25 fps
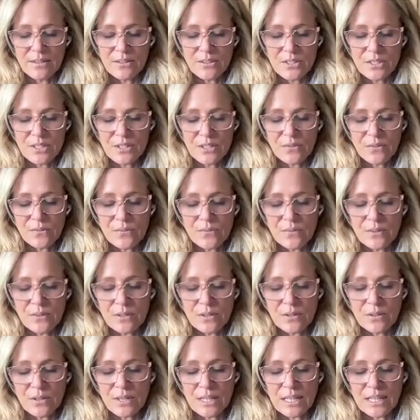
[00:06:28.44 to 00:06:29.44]
Let yourself
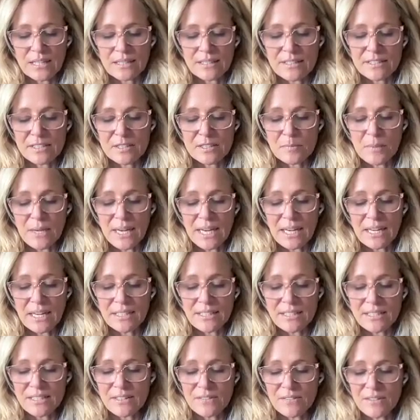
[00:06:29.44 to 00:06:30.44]
feel the
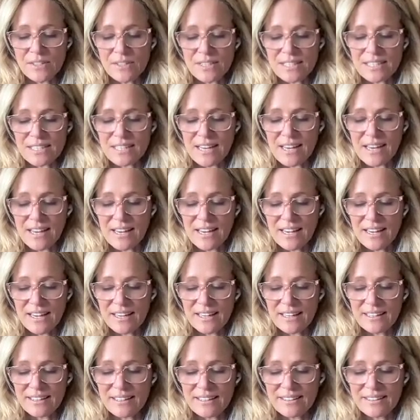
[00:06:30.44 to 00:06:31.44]
expanse of the
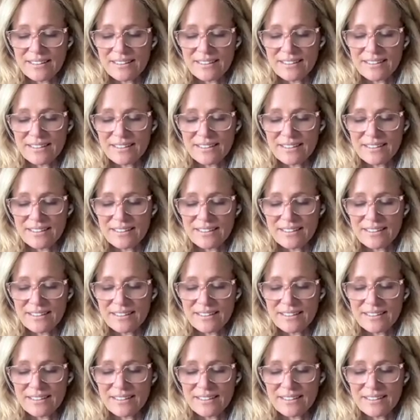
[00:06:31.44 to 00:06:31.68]
sky.